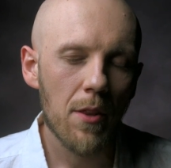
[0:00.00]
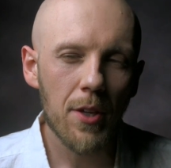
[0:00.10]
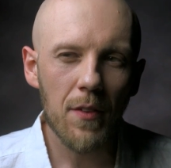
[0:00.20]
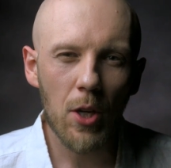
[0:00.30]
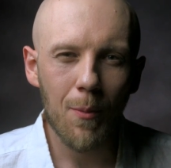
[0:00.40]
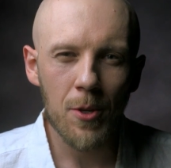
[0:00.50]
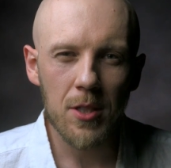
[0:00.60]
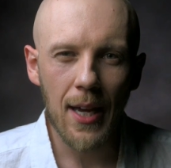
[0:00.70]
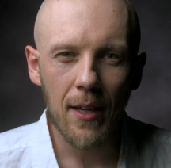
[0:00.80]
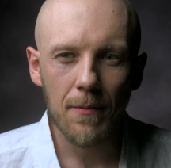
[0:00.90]
Think of it almost
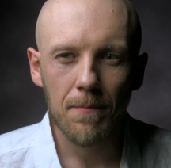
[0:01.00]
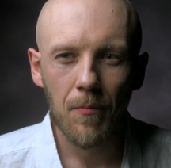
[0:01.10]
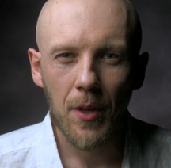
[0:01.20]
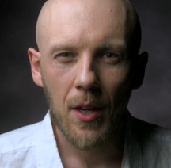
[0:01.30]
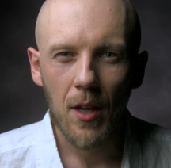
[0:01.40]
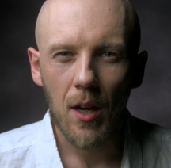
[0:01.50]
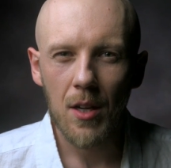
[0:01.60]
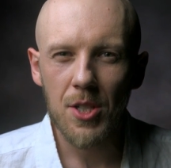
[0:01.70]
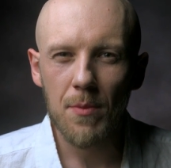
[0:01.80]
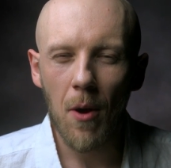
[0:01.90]
like a
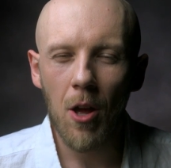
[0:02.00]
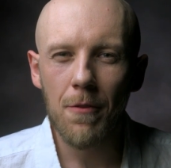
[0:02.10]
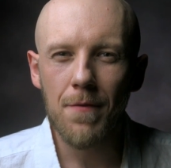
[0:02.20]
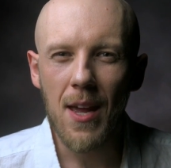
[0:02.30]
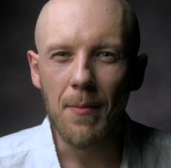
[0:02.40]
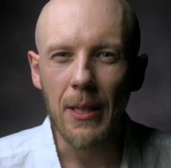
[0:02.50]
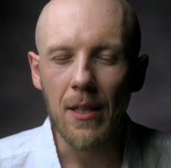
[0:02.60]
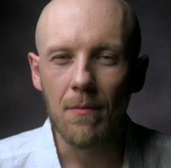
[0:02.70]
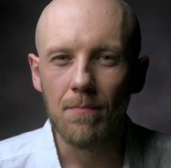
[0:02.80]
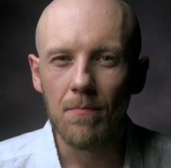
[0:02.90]
small
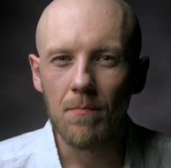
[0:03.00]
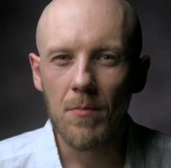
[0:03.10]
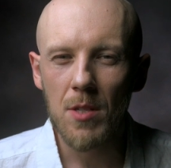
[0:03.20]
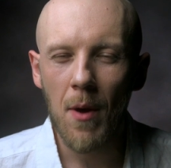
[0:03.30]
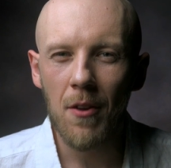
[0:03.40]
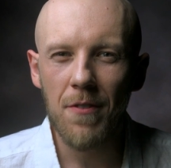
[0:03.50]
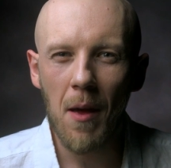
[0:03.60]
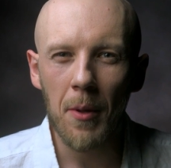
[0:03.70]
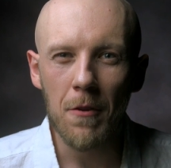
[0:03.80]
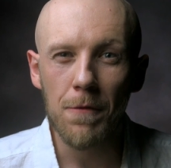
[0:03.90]
family
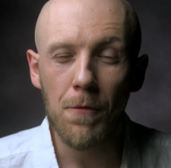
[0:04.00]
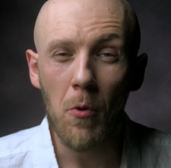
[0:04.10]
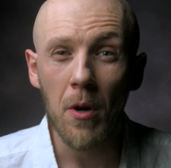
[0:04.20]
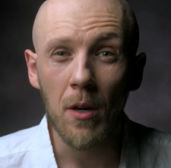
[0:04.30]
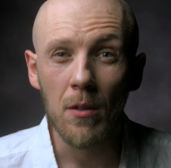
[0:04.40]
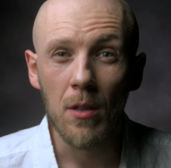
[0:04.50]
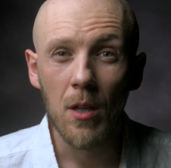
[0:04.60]
of 4,